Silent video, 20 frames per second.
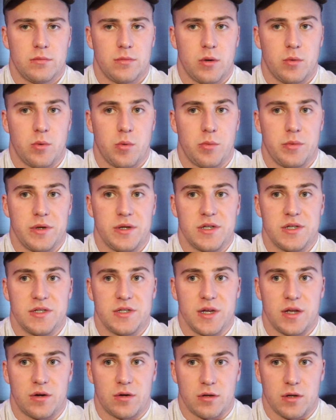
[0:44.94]
But when we
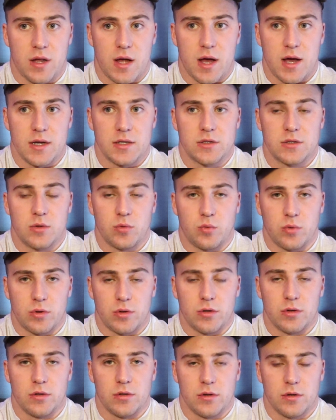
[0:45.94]
generalize the
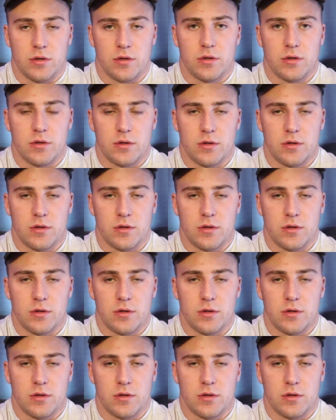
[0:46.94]
world,